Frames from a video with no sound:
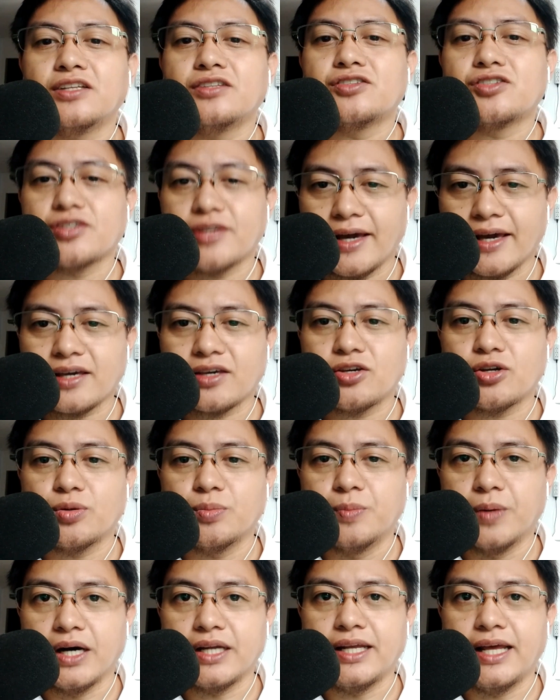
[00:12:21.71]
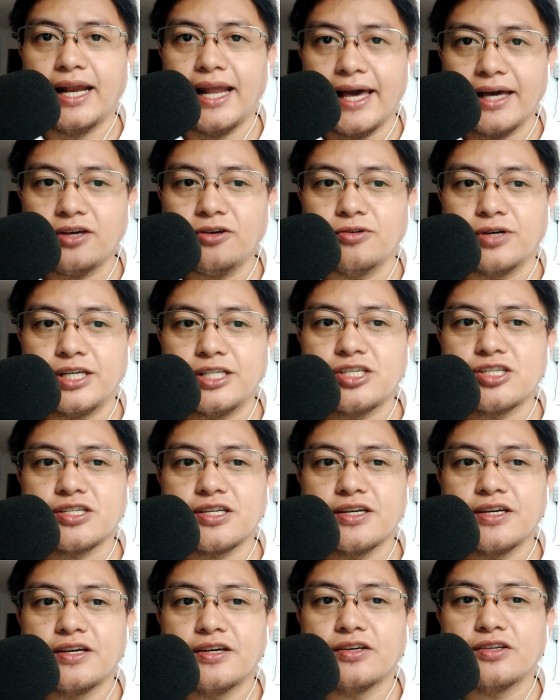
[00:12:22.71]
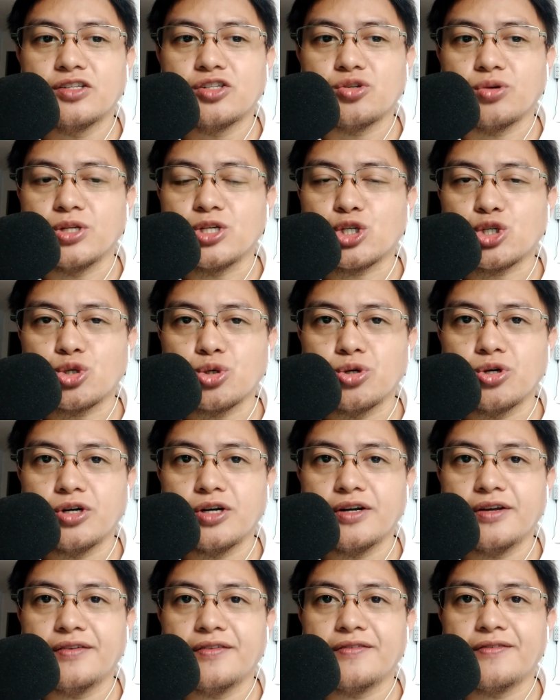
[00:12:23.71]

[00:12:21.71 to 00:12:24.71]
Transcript: Check your body language to ensure